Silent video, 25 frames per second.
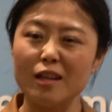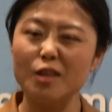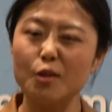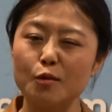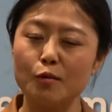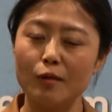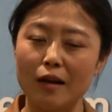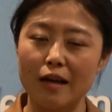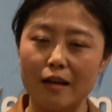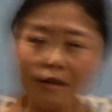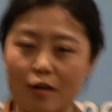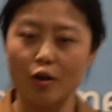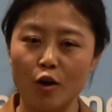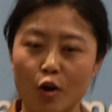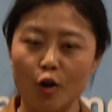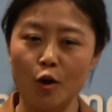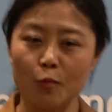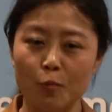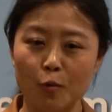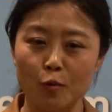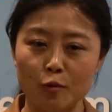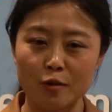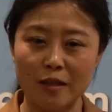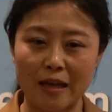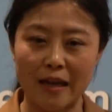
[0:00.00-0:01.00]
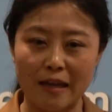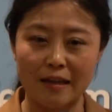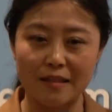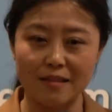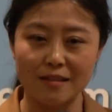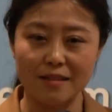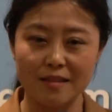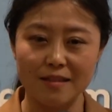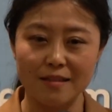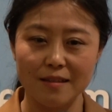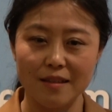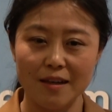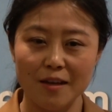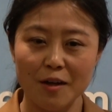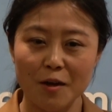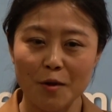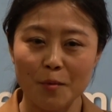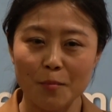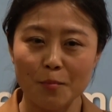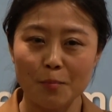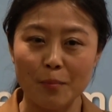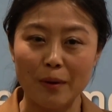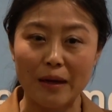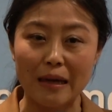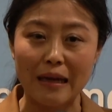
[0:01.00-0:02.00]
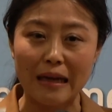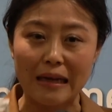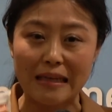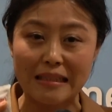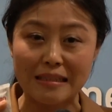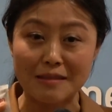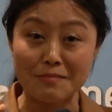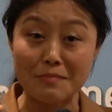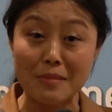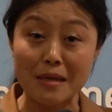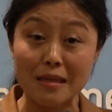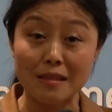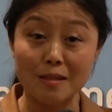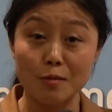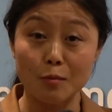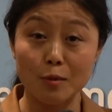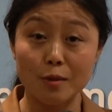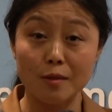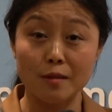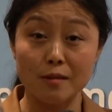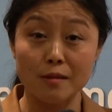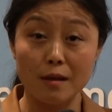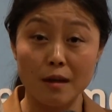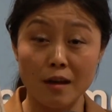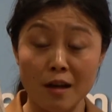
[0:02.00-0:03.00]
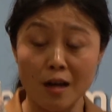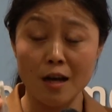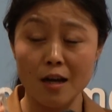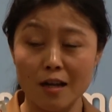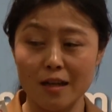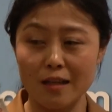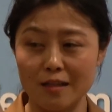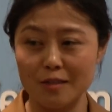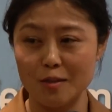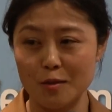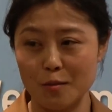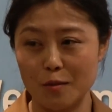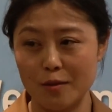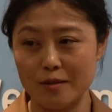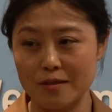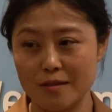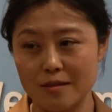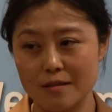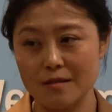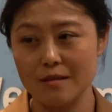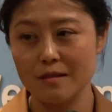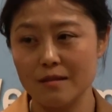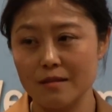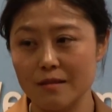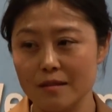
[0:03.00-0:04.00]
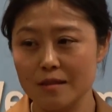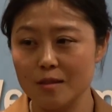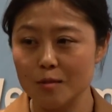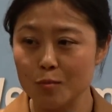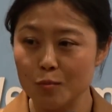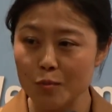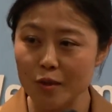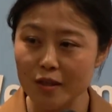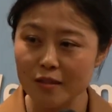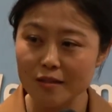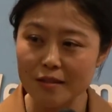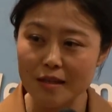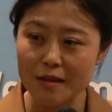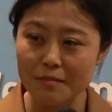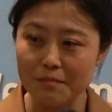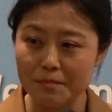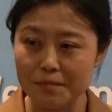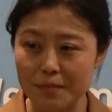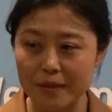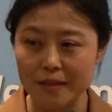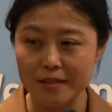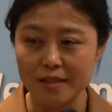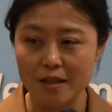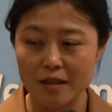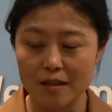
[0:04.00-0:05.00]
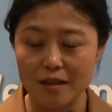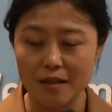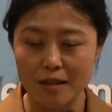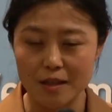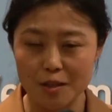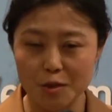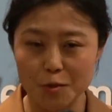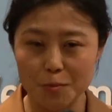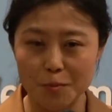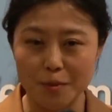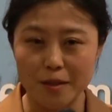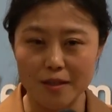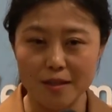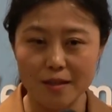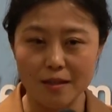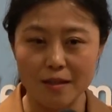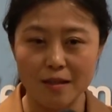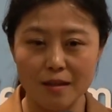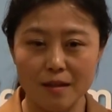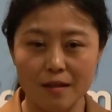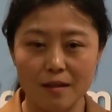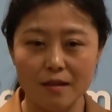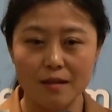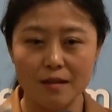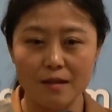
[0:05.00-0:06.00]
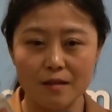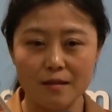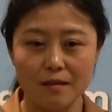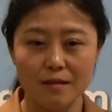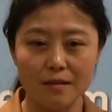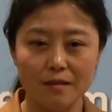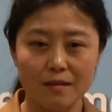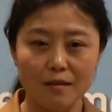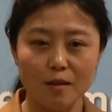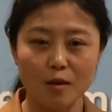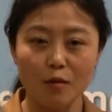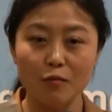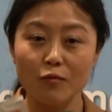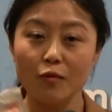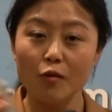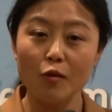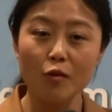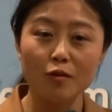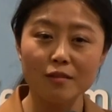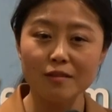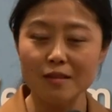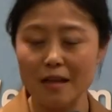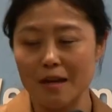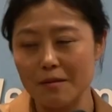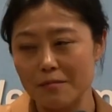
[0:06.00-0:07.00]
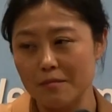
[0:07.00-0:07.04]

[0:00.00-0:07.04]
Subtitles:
a little like herbal taste. But it's mixed with honey, so it's sweet and bitter a little bit. Over